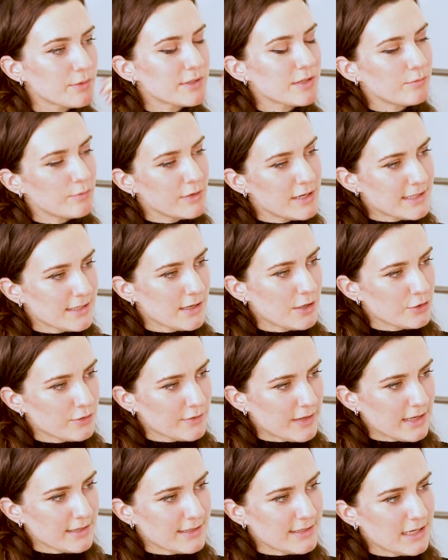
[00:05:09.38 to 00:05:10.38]
I was a researcher
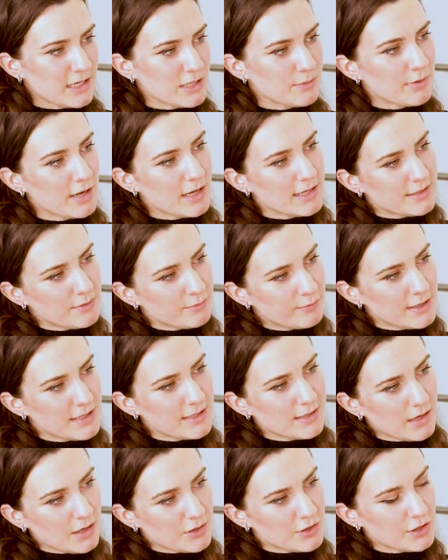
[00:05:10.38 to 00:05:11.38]
backstage, but as a
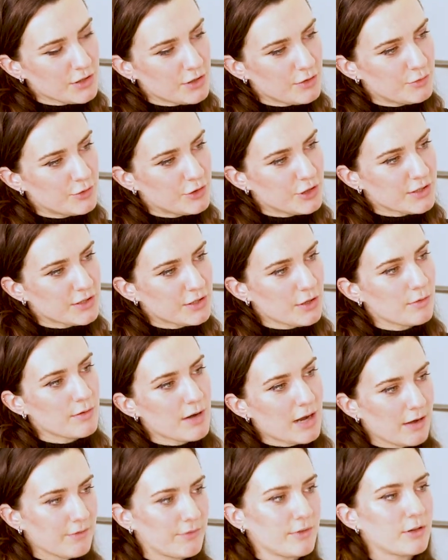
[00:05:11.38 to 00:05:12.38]
researcher, you just
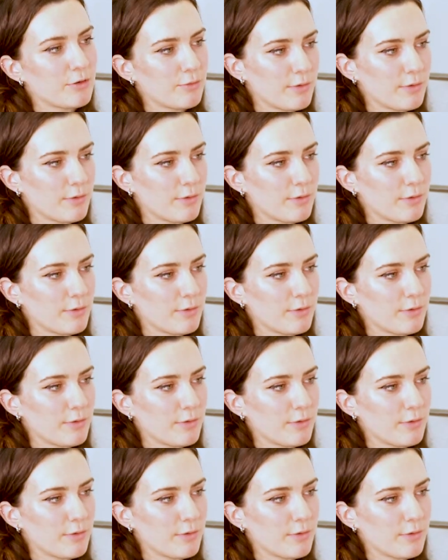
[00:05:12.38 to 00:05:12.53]
don't have the